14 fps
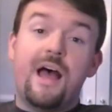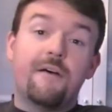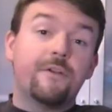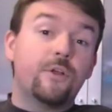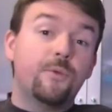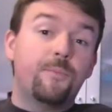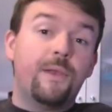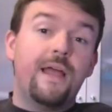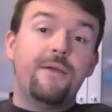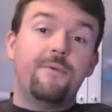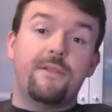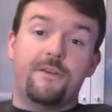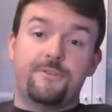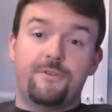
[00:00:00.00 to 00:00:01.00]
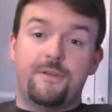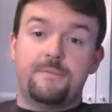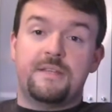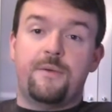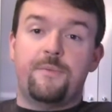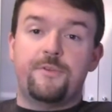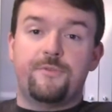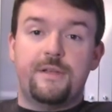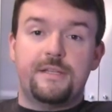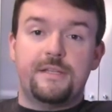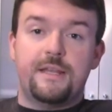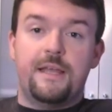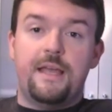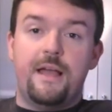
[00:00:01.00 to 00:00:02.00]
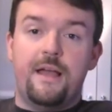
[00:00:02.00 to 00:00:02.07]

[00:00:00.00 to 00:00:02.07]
I've had a good play with Ice Cream Sandwich recently.